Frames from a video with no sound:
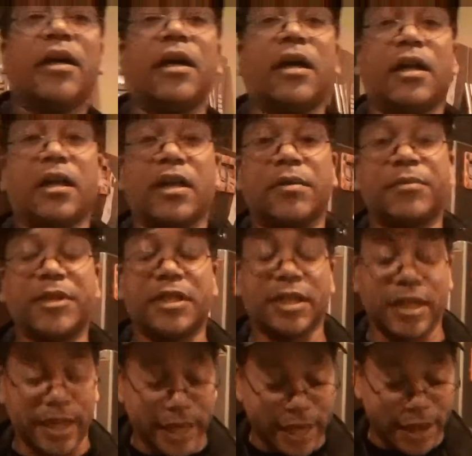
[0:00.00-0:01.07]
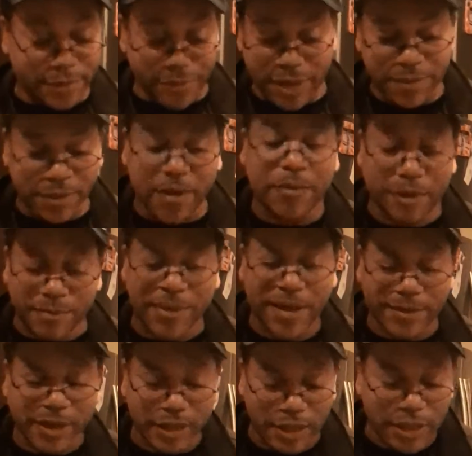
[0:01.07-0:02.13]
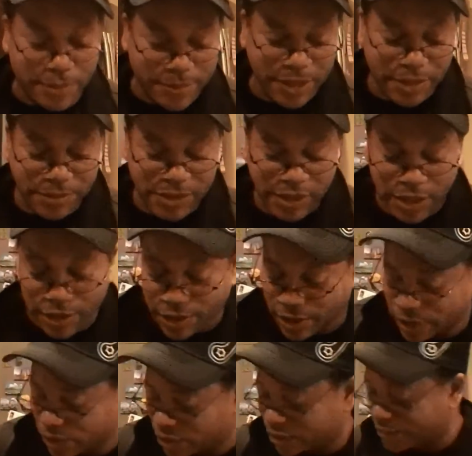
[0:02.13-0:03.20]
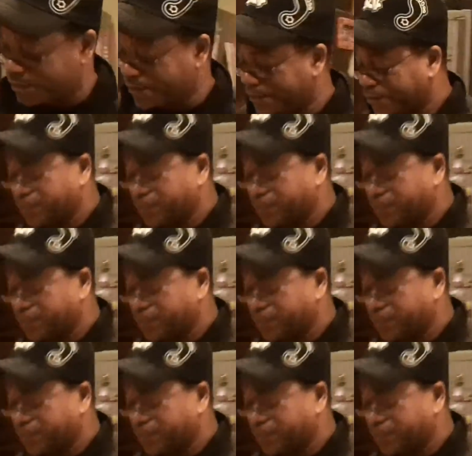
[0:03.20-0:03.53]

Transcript: a lemon and a half, maybe, uh, maybe a lemon, let me see how it looks,